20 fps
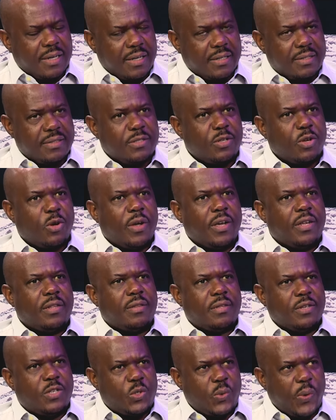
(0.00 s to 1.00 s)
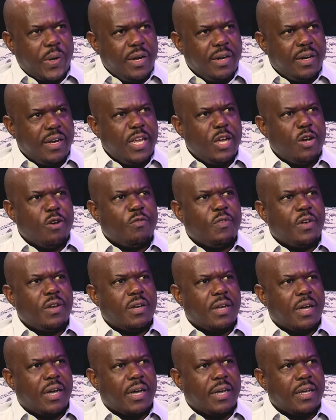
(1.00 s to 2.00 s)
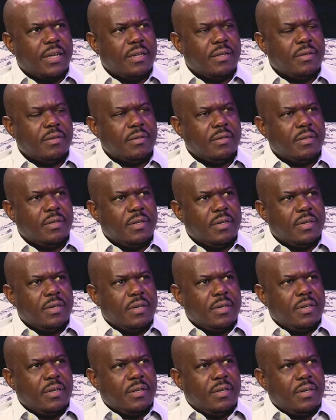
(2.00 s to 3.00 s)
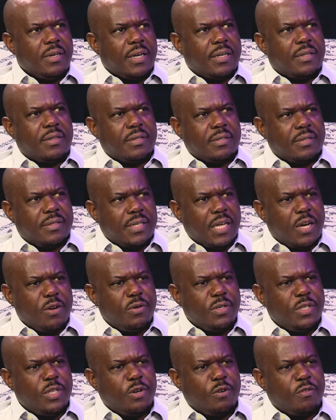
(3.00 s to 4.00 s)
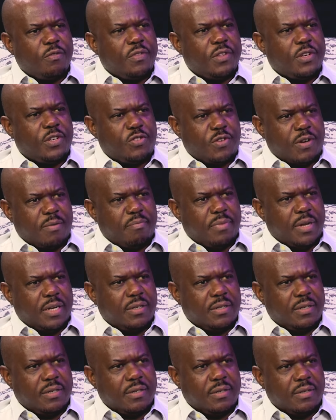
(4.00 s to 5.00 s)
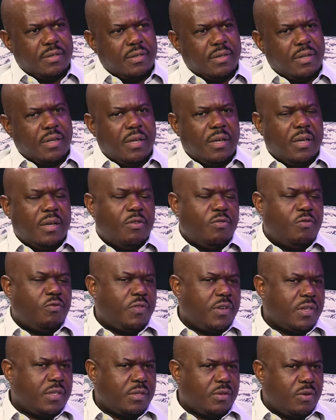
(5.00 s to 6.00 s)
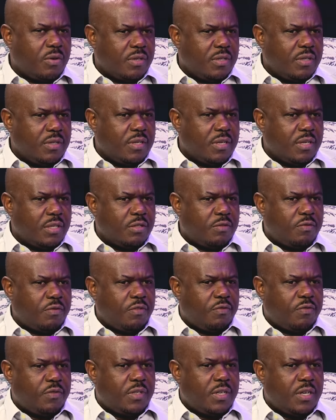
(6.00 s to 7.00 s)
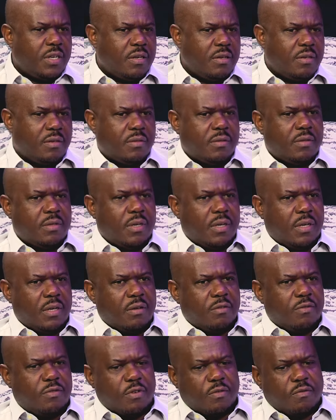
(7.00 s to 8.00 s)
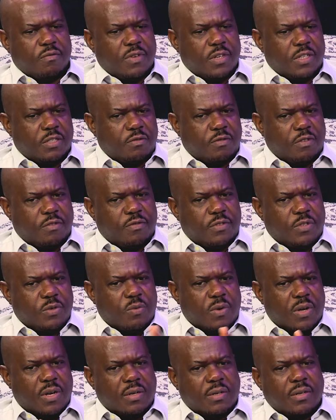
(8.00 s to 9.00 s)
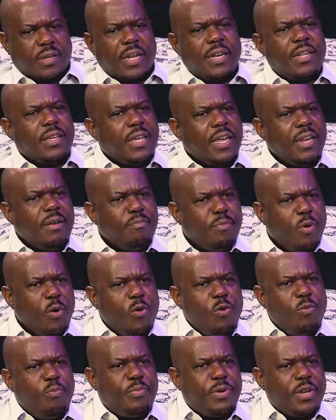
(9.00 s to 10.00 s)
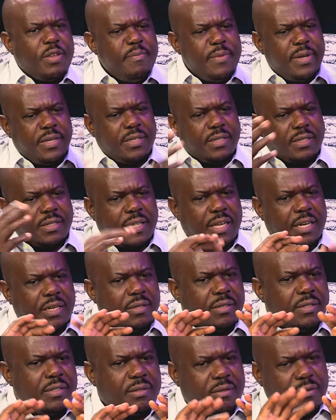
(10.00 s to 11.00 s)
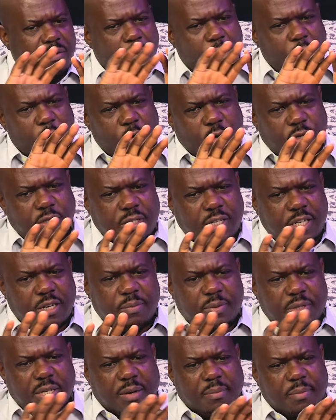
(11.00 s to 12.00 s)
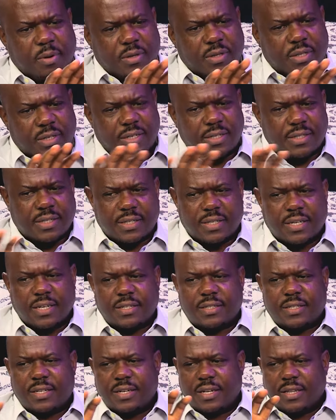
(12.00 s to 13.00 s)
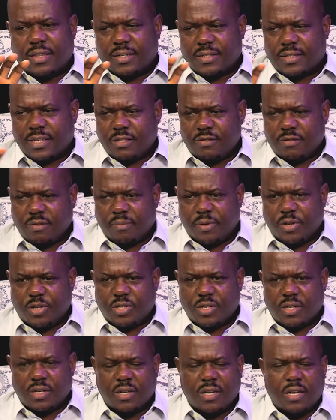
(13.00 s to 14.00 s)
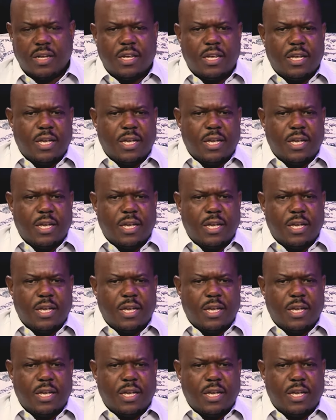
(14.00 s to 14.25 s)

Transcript: Yes. So at the twinkling of an eye, at the sounding of the trumpet, 1 Corinthians 15 from verse 51. And again, Paul premises that the whole scripture about the resurrection and the transformation